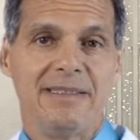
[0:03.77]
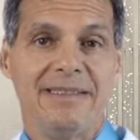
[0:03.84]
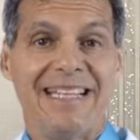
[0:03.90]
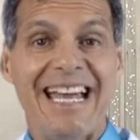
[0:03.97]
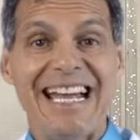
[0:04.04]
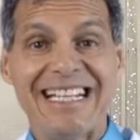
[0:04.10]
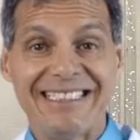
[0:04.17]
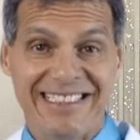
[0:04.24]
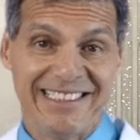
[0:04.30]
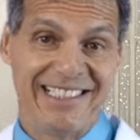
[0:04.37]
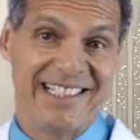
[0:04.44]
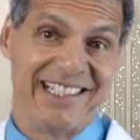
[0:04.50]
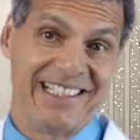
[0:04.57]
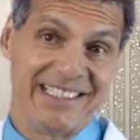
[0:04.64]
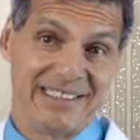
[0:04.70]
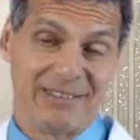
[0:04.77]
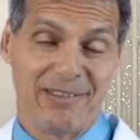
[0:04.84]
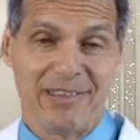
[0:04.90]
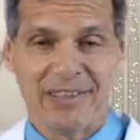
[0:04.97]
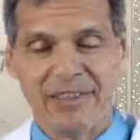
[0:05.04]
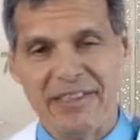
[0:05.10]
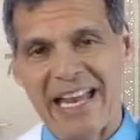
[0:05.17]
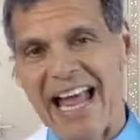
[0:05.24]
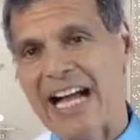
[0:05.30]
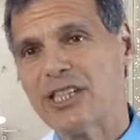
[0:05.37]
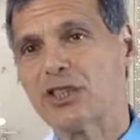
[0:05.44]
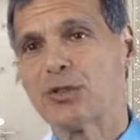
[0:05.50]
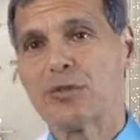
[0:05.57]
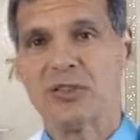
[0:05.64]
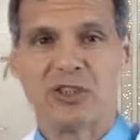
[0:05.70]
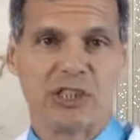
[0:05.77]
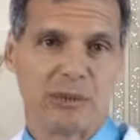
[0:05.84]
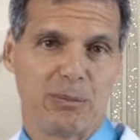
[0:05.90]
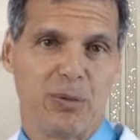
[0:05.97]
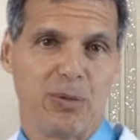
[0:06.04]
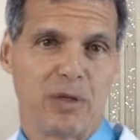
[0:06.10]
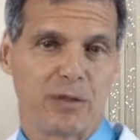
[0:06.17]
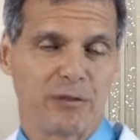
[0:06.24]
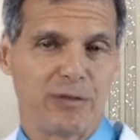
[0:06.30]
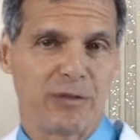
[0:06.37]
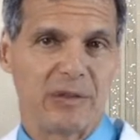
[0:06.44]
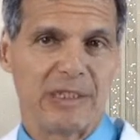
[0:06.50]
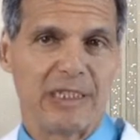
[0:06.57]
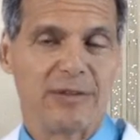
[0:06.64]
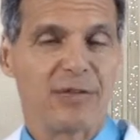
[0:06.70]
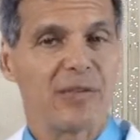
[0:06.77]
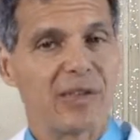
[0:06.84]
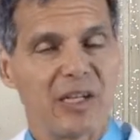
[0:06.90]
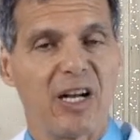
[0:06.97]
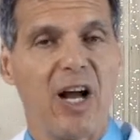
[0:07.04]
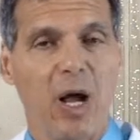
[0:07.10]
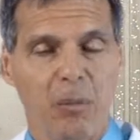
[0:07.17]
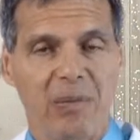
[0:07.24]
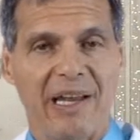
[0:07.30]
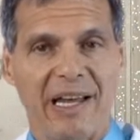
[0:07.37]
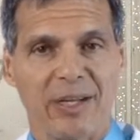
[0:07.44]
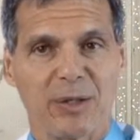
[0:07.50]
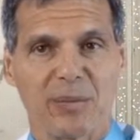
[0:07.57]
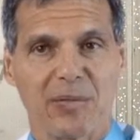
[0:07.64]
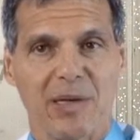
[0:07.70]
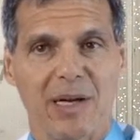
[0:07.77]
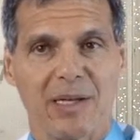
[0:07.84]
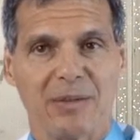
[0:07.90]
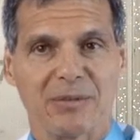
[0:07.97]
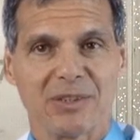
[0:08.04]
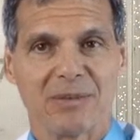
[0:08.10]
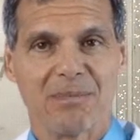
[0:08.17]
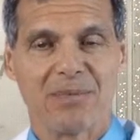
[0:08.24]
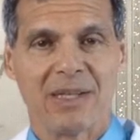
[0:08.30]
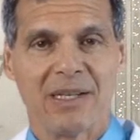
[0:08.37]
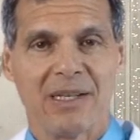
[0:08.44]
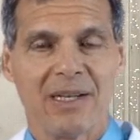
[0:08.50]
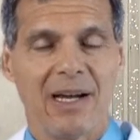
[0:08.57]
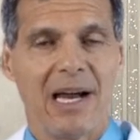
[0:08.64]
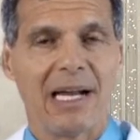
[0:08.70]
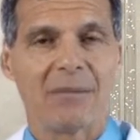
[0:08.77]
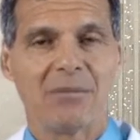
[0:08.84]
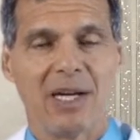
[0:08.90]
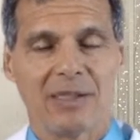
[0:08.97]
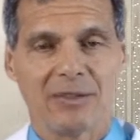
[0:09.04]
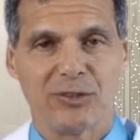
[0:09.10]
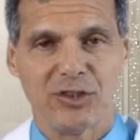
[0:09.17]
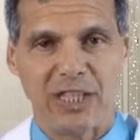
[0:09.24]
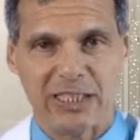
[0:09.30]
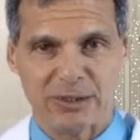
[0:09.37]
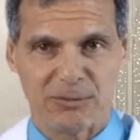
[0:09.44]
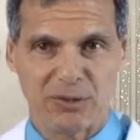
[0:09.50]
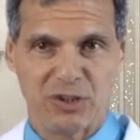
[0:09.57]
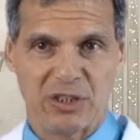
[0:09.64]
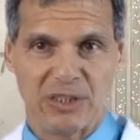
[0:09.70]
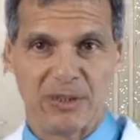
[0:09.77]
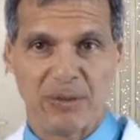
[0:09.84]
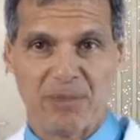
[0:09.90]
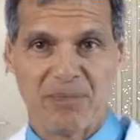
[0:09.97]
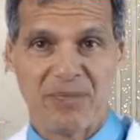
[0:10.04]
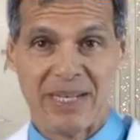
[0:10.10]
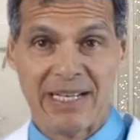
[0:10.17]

Dandelion, natural support for liver and gallbladder problems. Hi, I'm Dr. James Meschino.